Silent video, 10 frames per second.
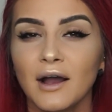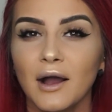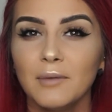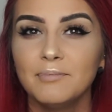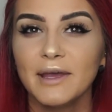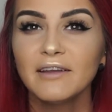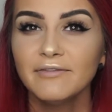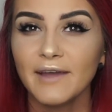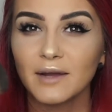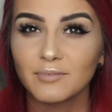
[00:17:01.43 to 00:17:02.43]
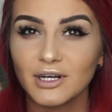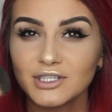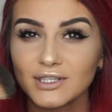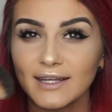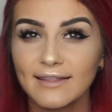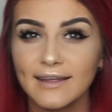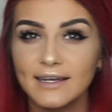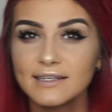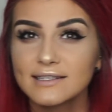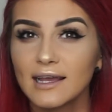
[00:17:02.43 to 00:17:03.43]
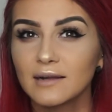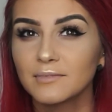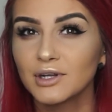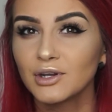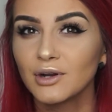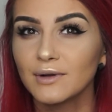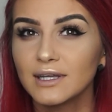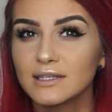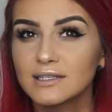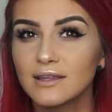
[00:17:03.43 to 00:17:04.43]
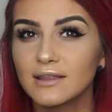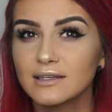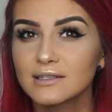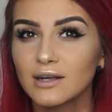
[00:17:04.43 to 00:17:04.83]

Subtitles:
a big fan brush like this, and I'm gonna go into this